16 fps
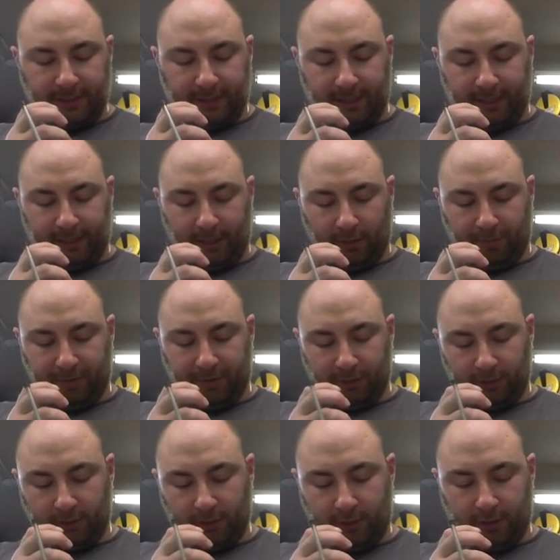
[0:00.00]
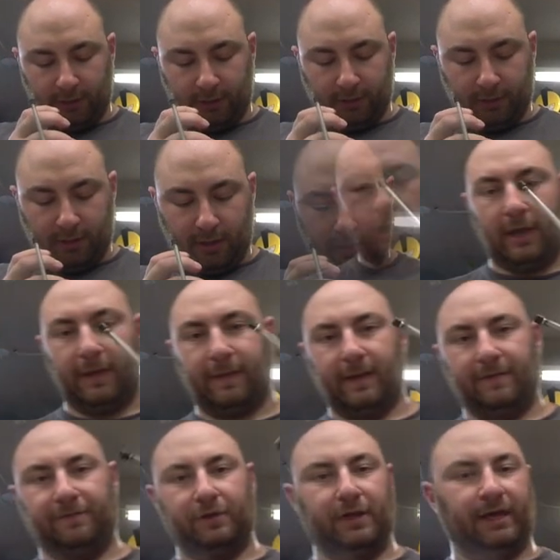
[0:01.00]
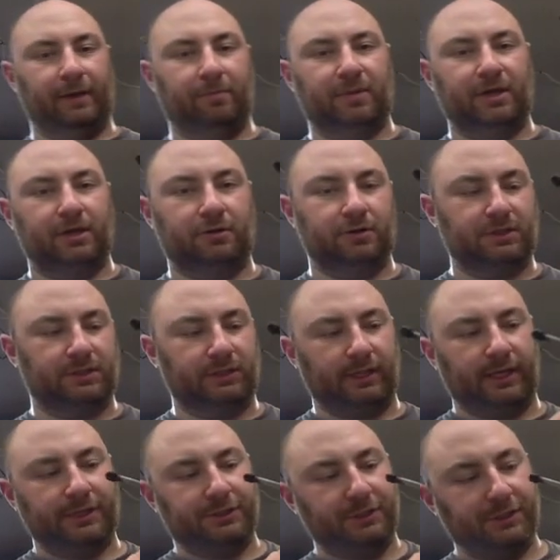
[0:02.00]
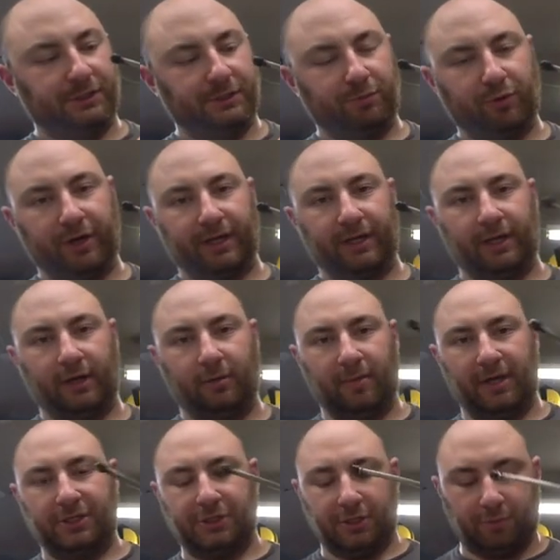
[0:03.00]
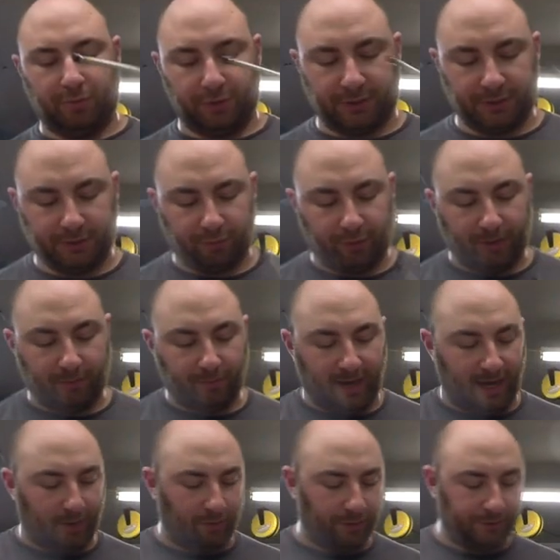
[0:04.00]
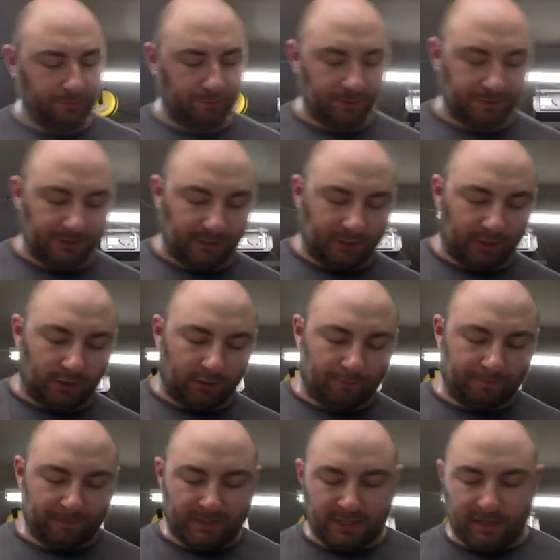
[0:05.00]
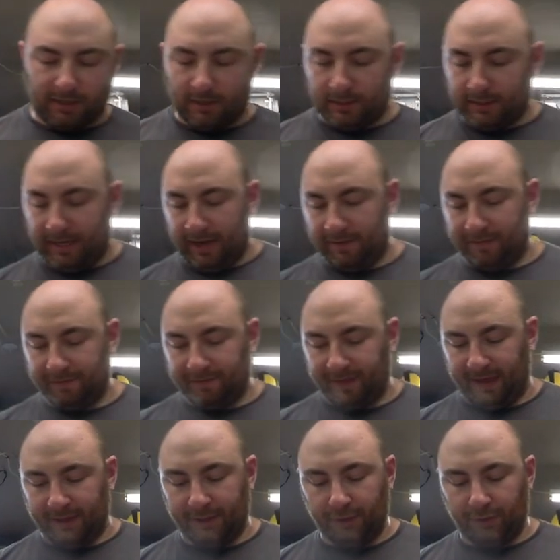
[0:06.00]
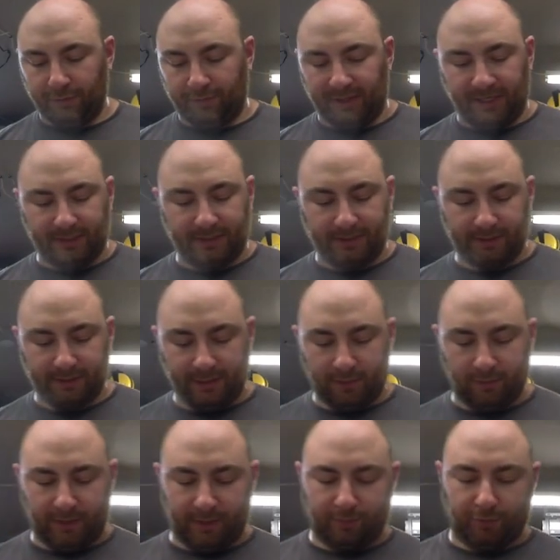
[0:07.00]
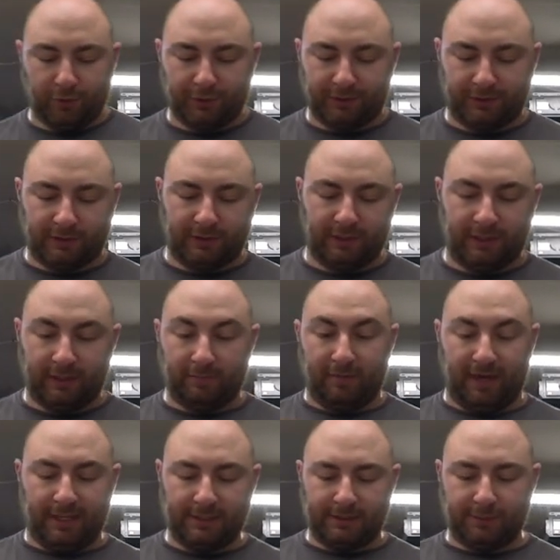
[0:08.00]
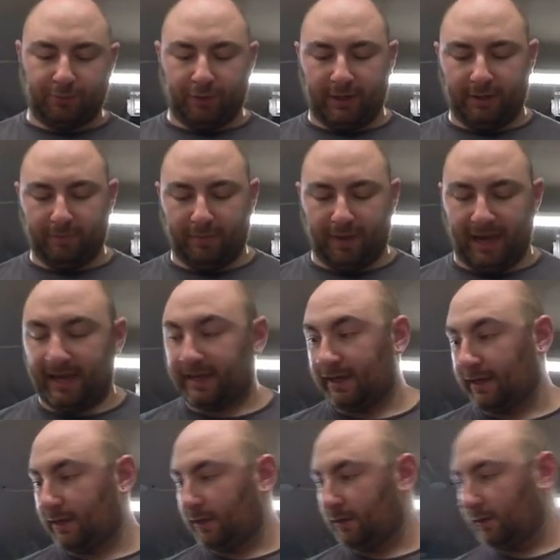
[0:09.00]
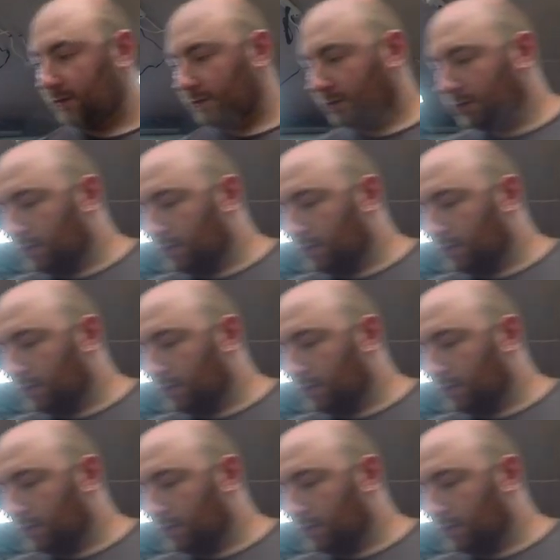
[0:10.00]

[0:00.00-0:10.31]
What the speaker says: kind of help it along. And then if you like me, you dislodge this spring in here. Make sure you put the spring back where it's supposed to go. Now that that new piece is in, we can put the main spring back in.